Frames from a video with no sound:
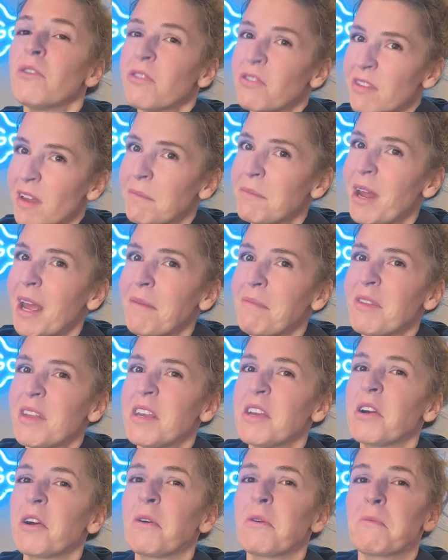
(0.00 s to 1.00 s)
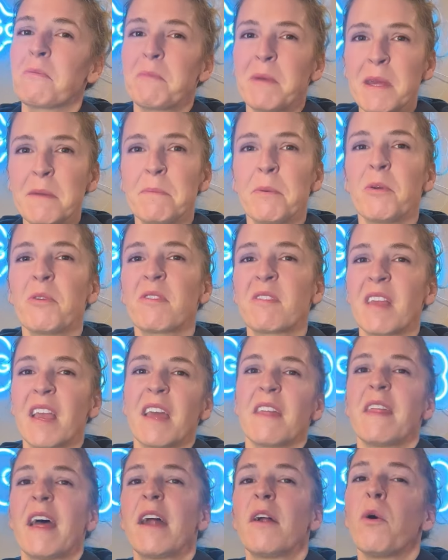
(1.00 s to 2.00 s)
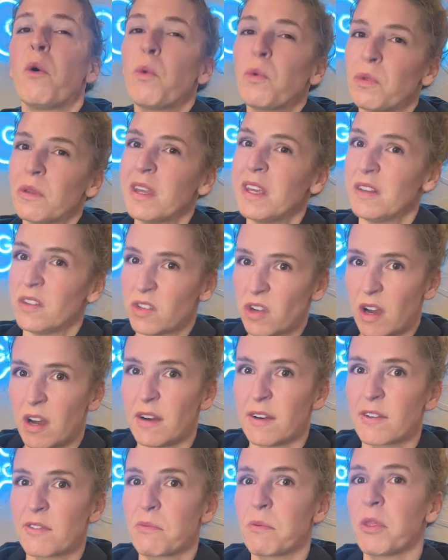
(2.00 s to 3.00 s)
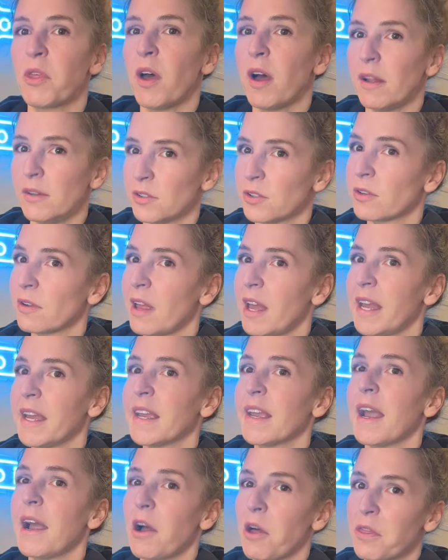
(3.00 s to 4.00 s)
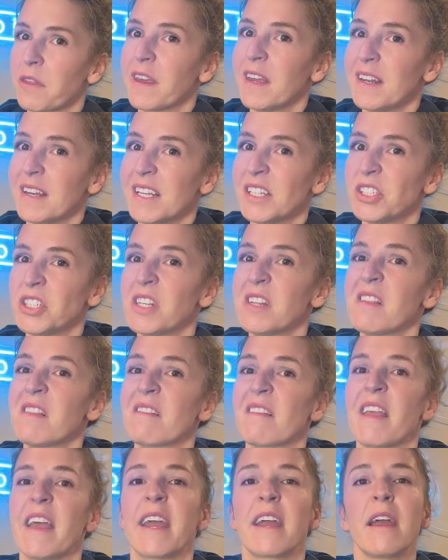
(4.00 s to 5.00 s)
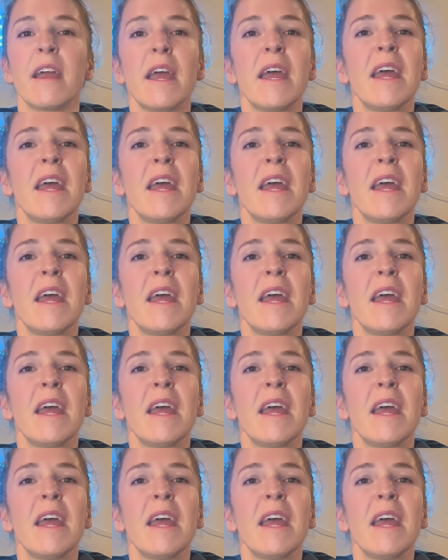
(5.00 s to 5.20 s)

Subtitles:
sometimes hear people say that only dogs with underlying health conditions, like,